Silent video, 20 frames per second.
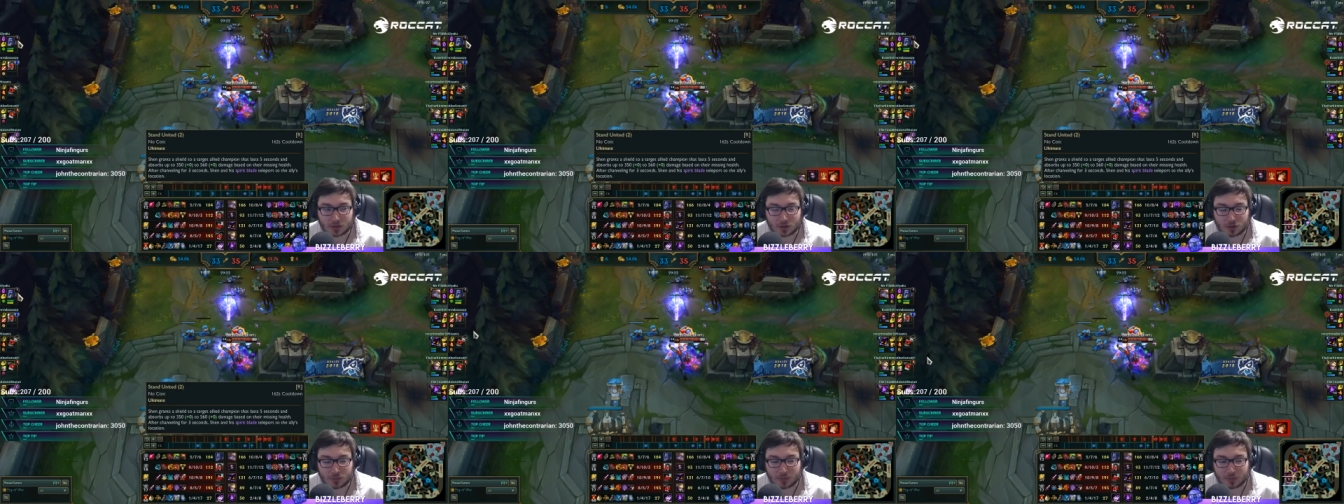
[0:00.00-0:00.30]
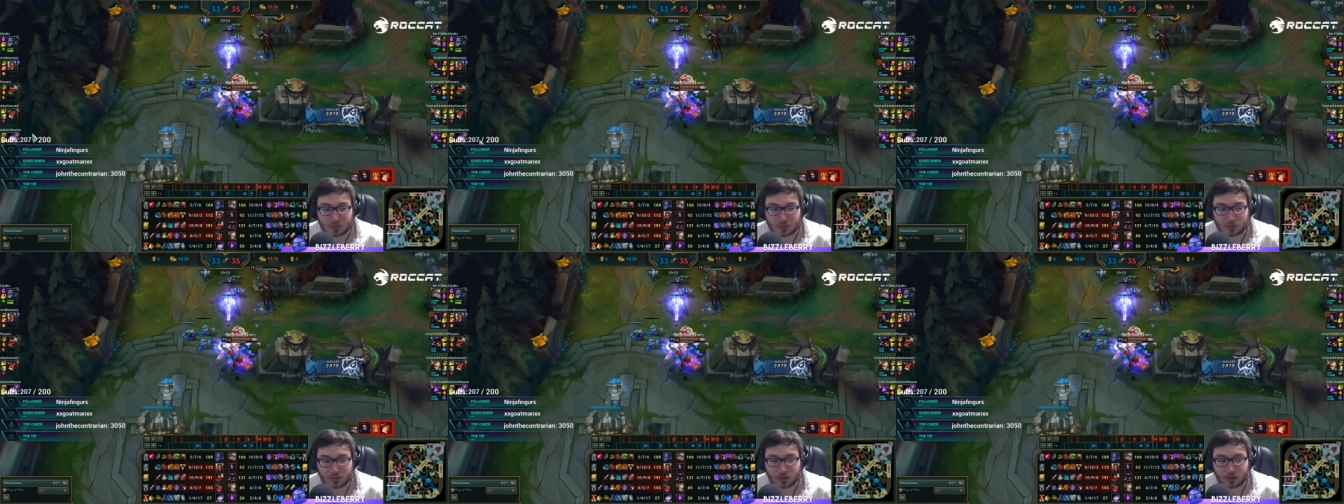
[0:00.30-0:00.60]
The only
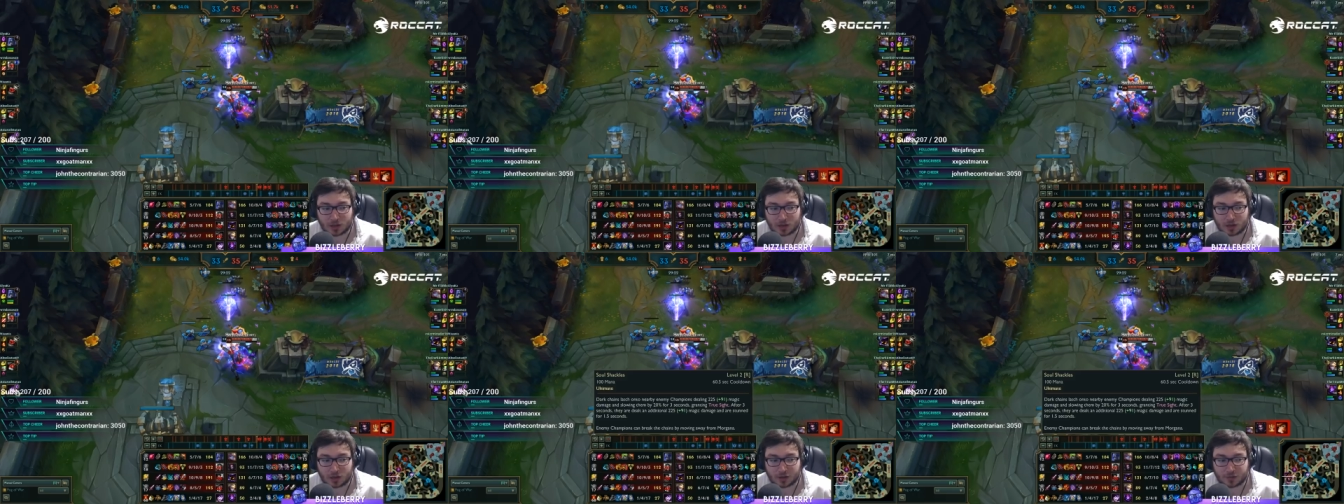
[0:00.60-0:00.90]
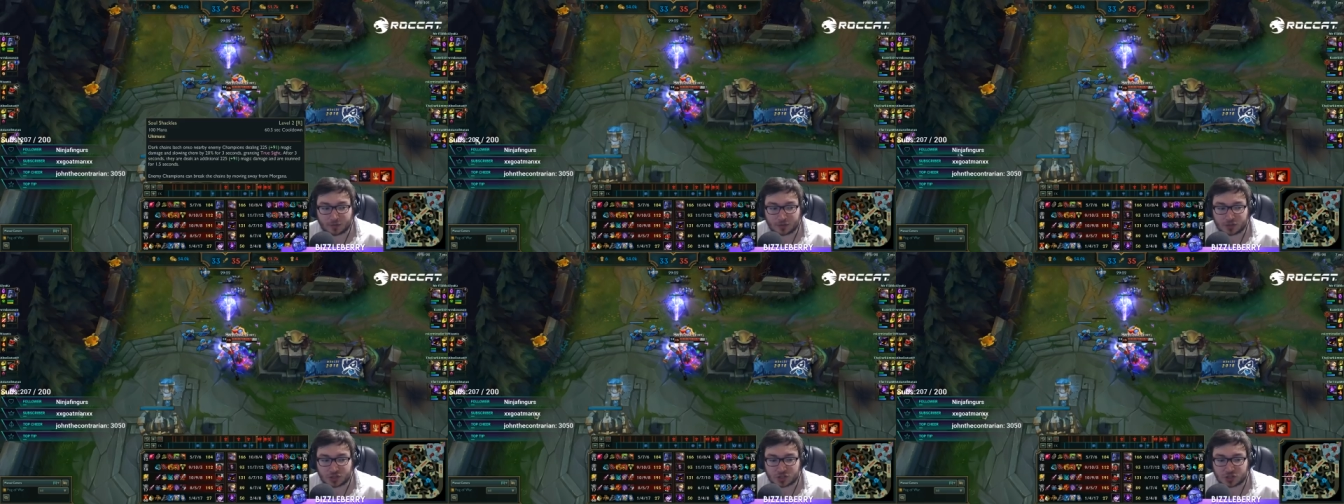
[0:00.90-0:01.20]
people that are
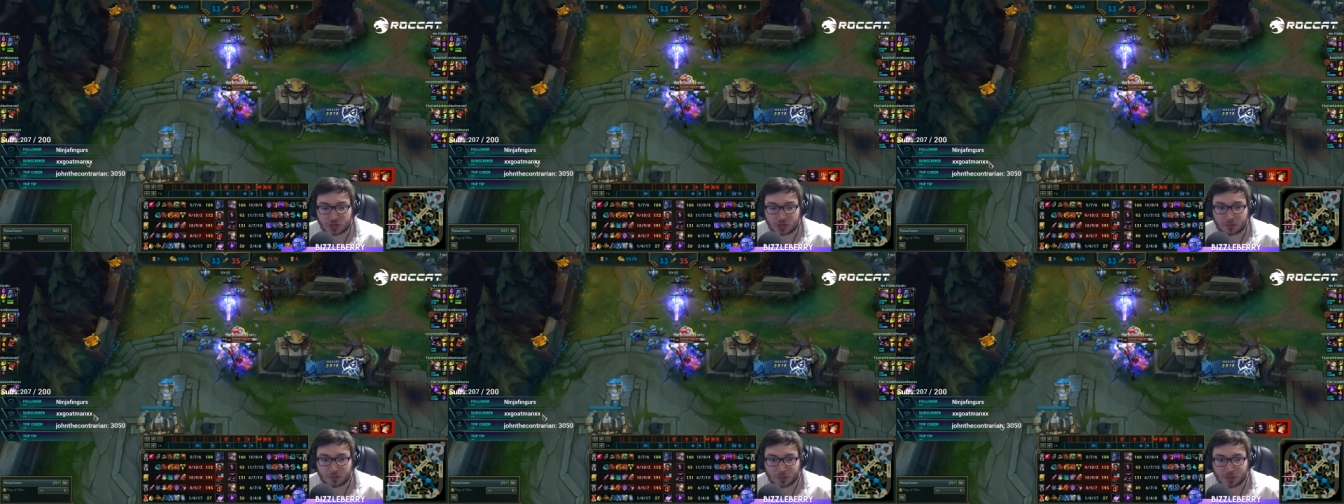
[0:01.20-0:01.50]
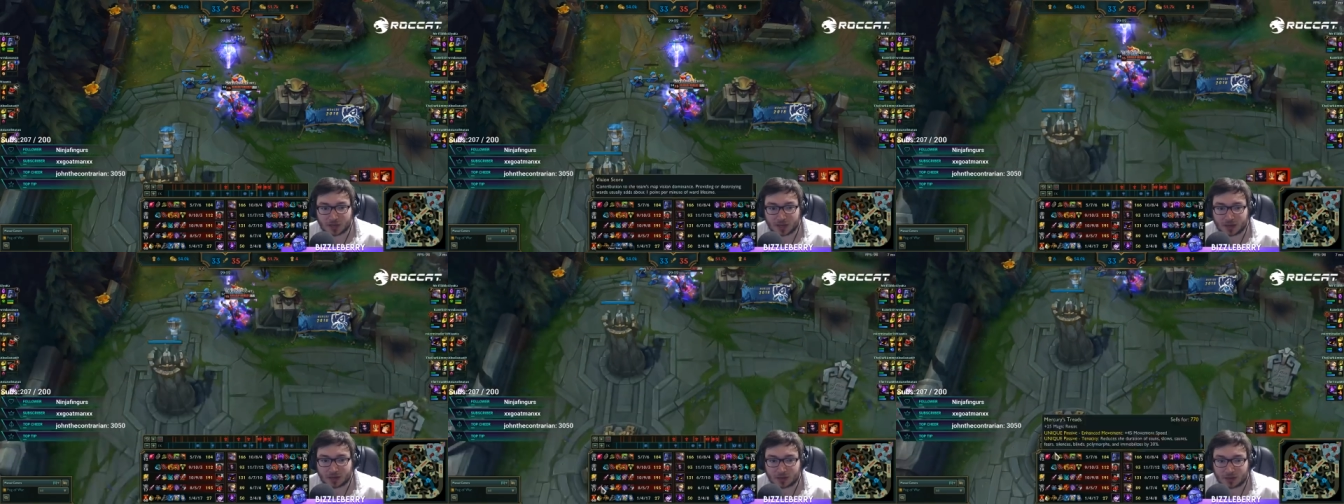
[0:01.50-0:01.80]
alive are the Shen and
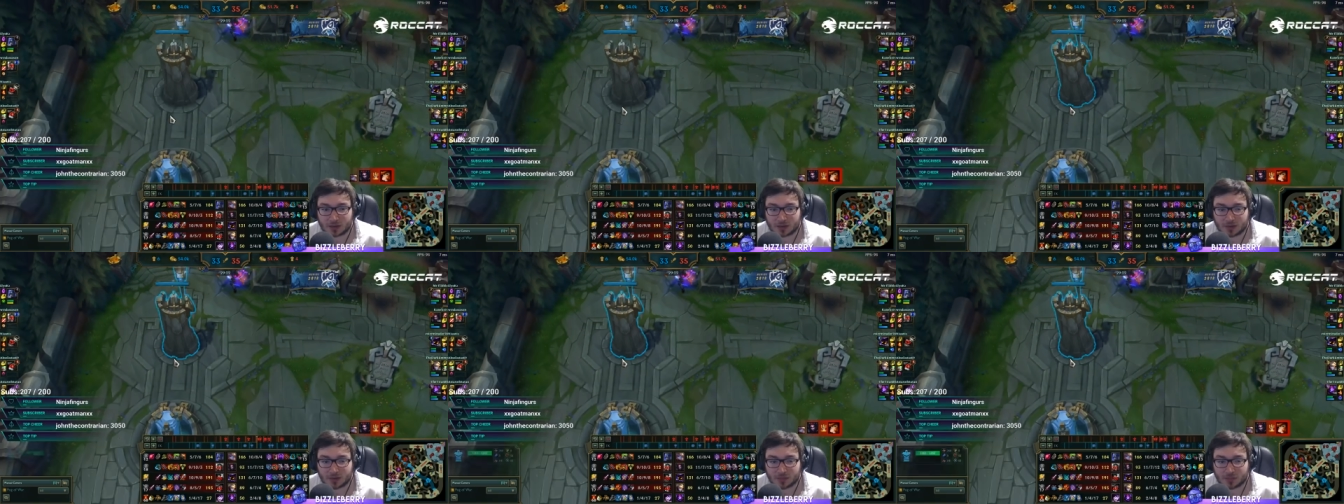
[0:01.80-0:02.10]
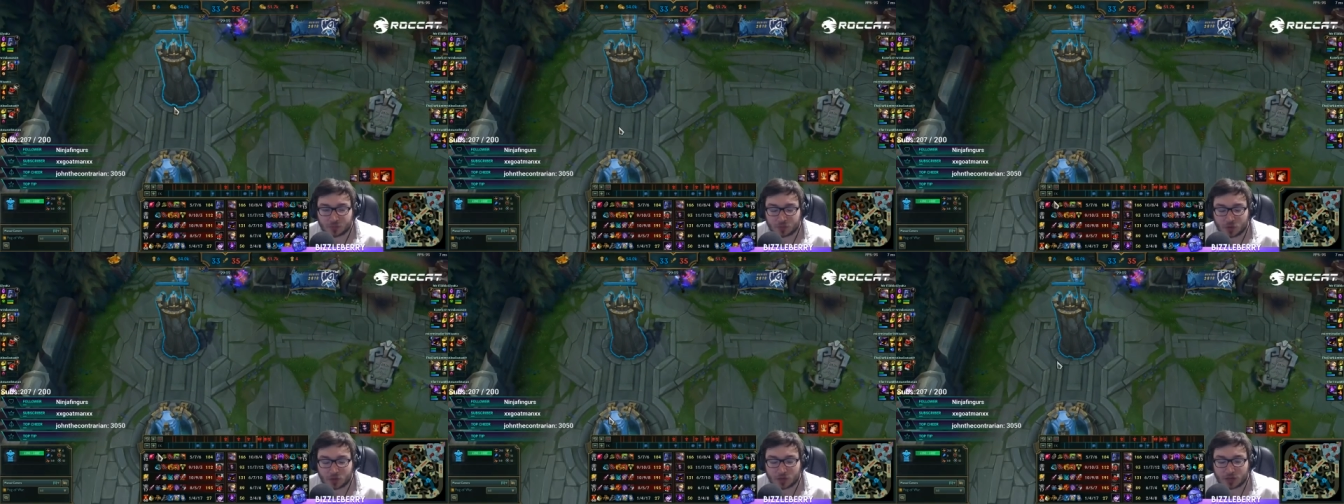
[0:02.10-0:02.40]
Morgana.
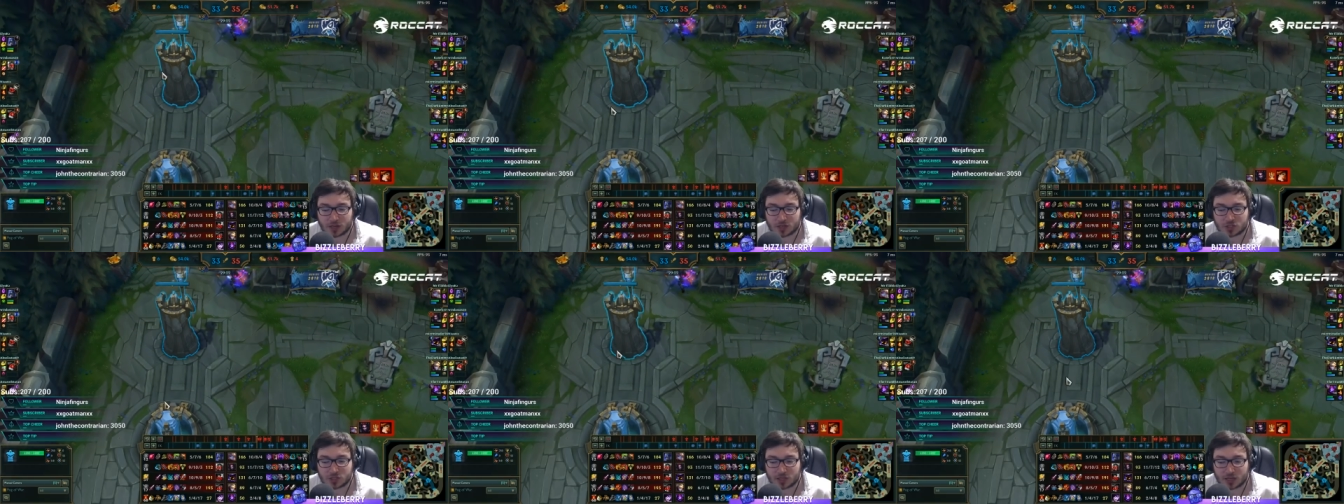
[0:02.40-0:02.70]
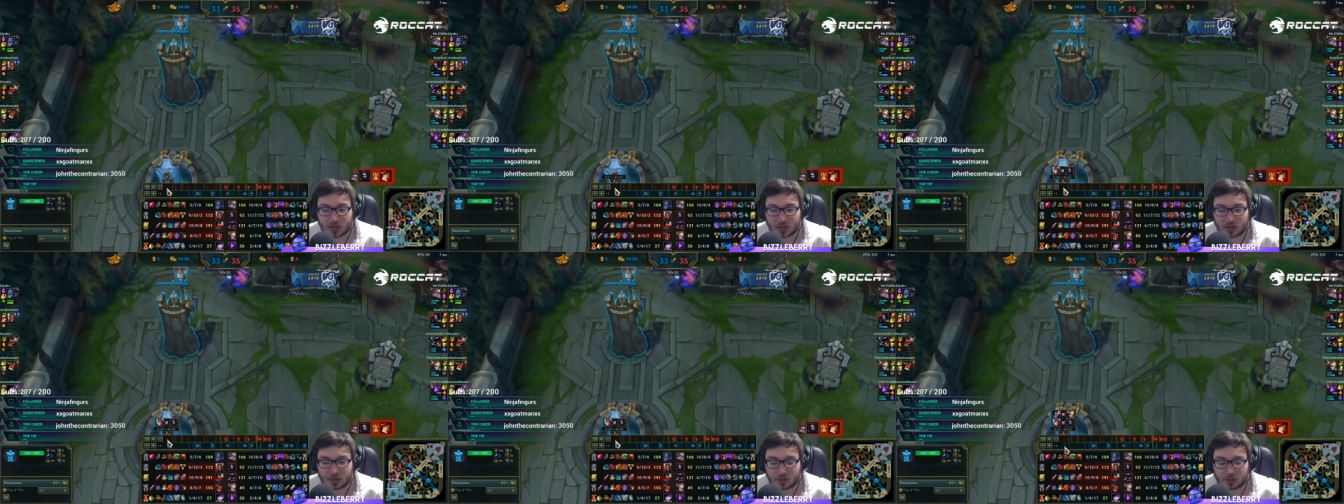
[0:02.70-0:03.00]
You can actually
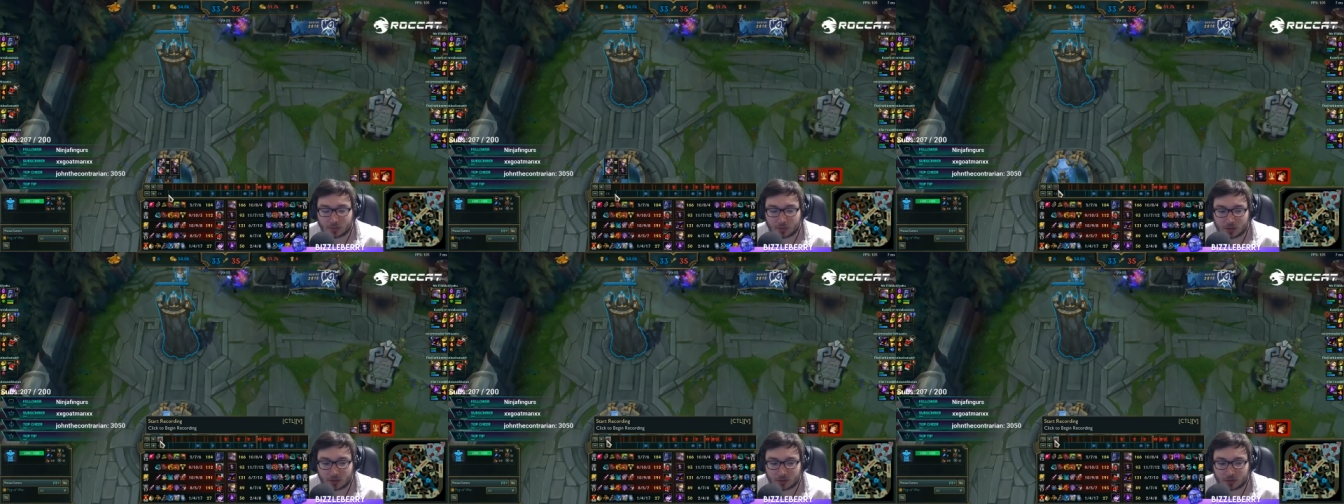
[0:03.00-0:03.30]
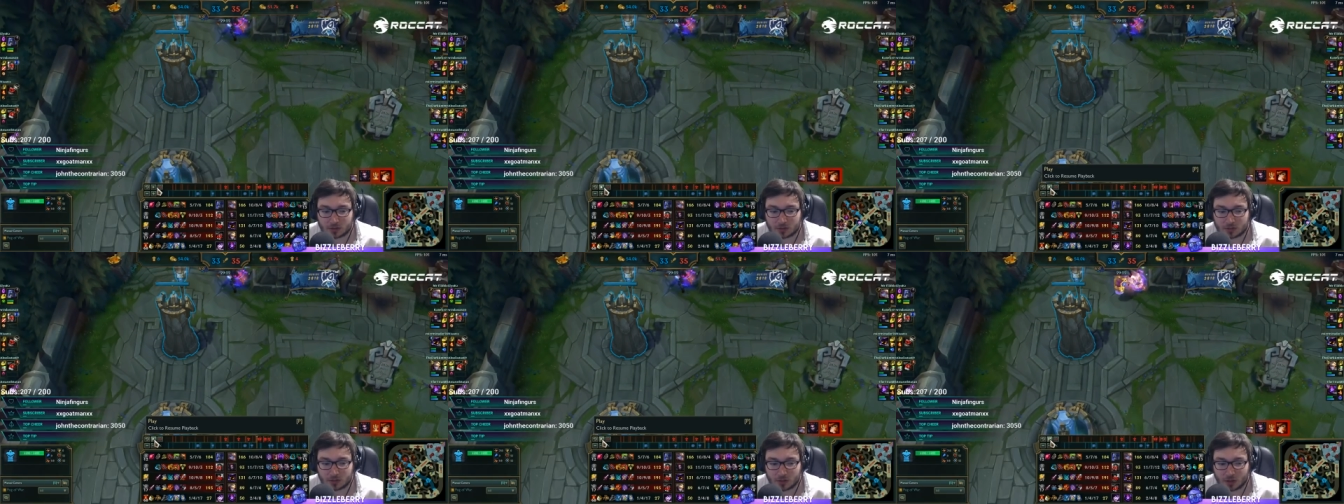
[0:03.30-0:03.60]
get inhib here.